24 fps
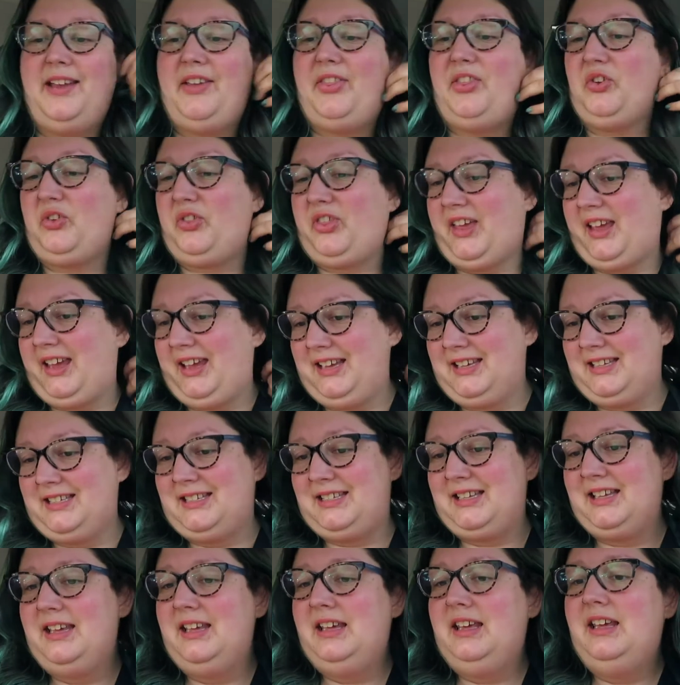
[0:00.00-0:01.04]
other
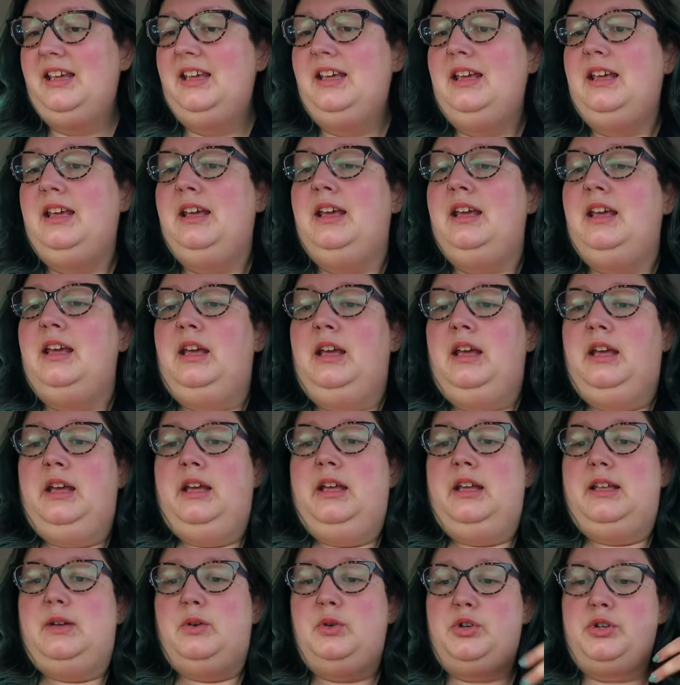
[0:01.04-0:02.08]
things,
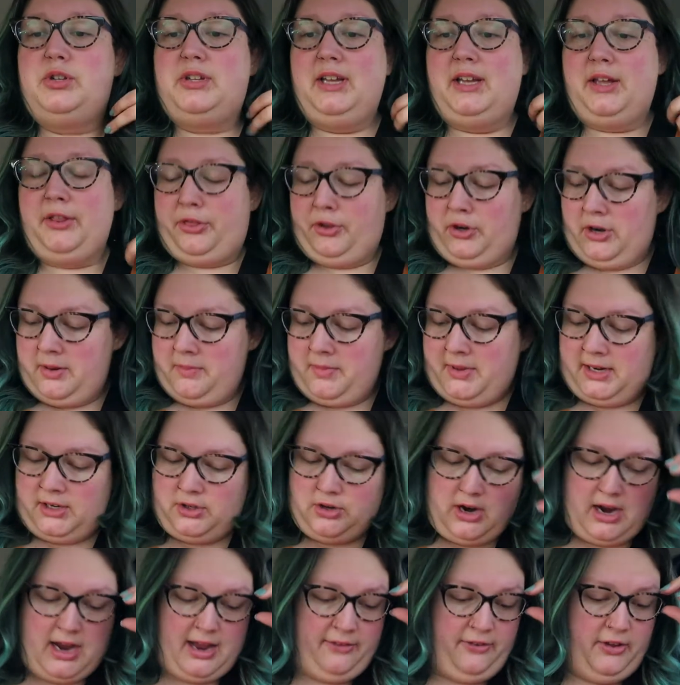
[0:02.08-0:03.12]
which is like a 30-minute
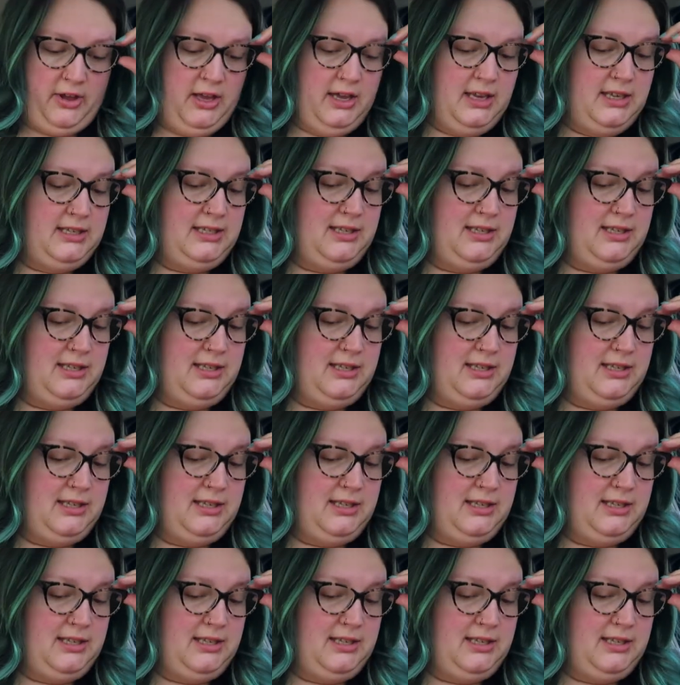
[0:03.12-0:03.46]
drive.